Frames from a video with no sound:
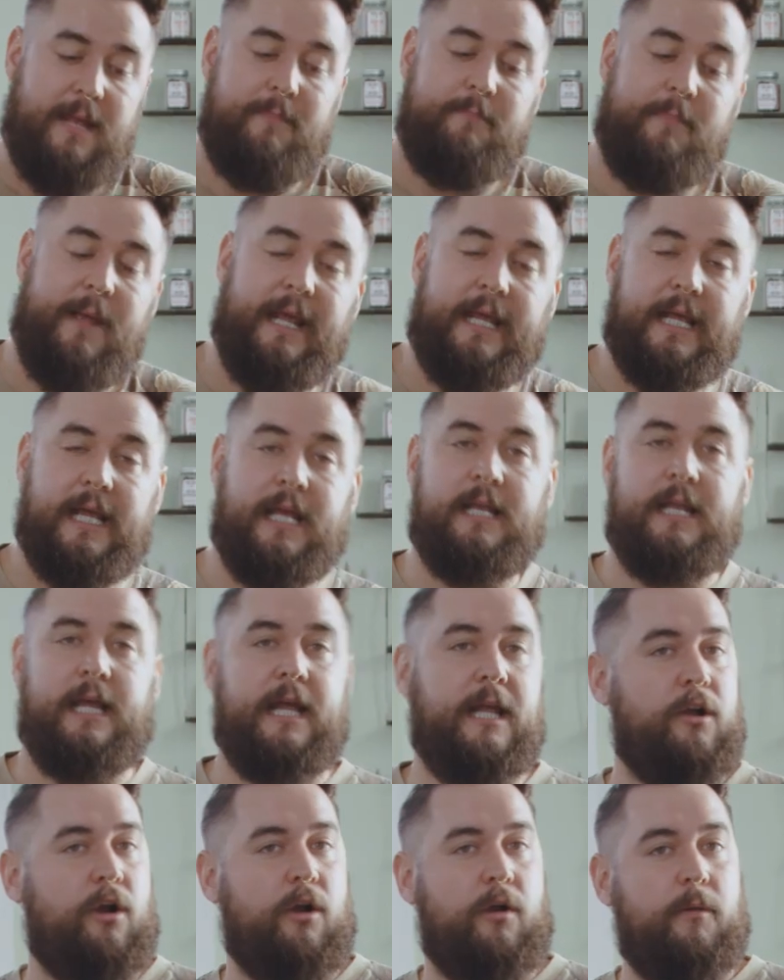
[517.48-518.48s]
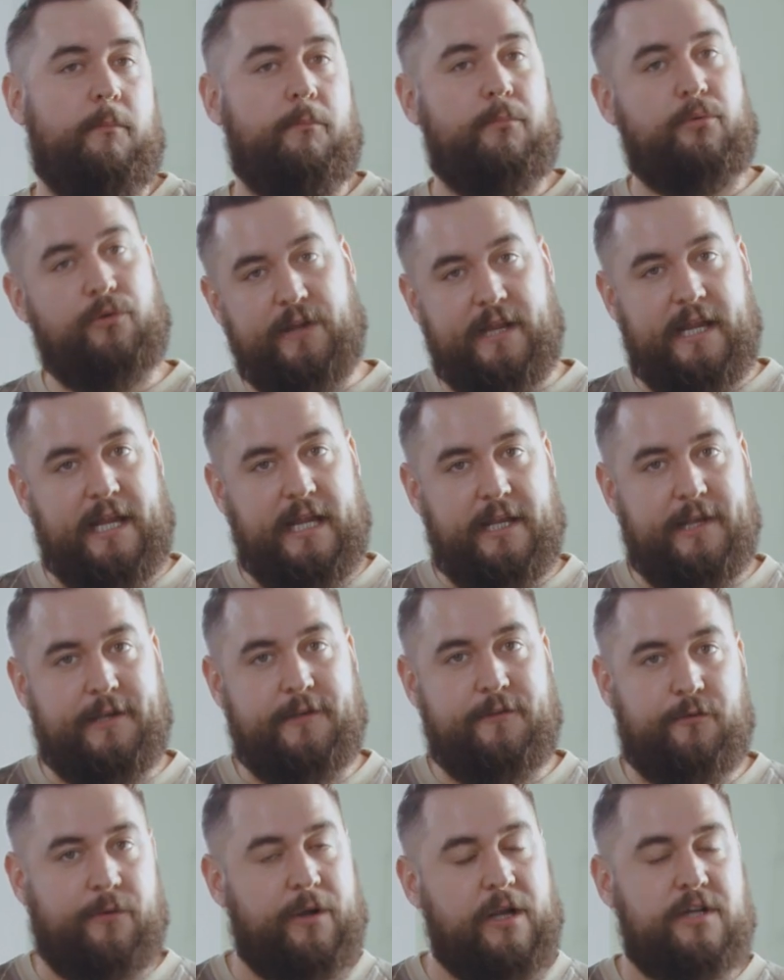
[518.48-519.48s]
and bake it in our
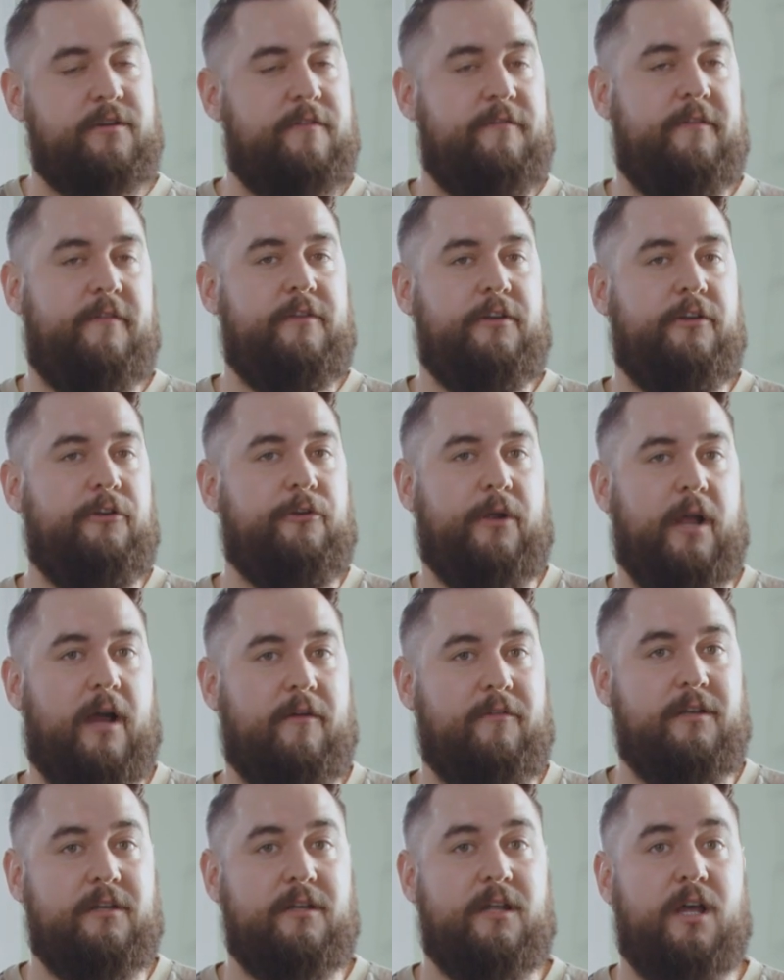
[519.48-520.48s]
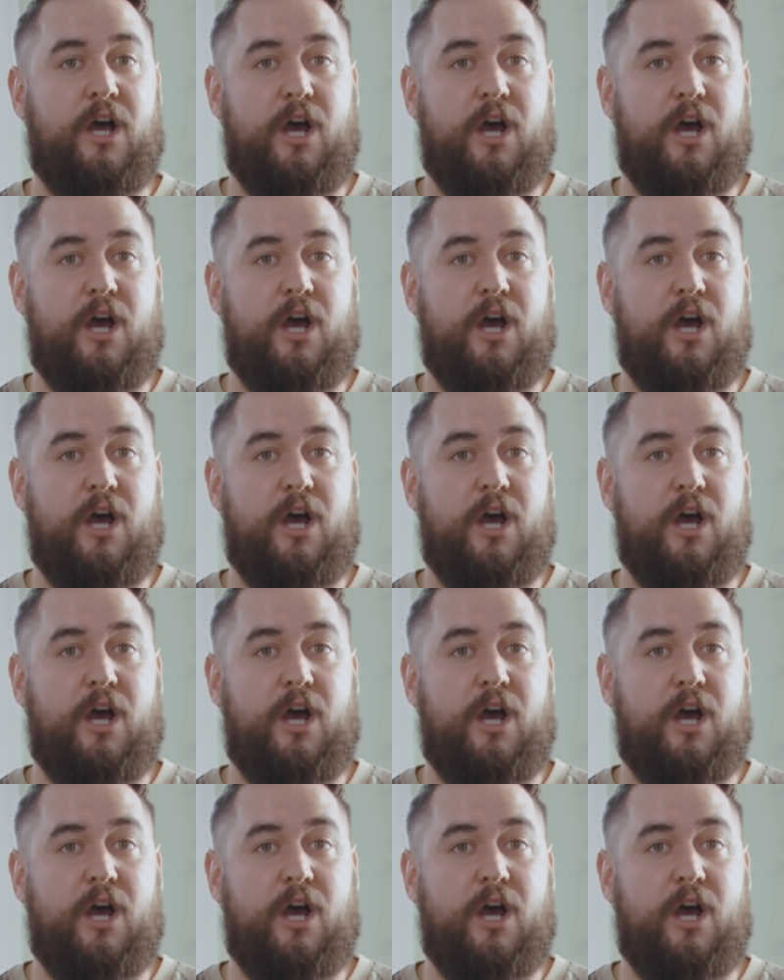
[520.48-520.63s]
preheated 350-degree oven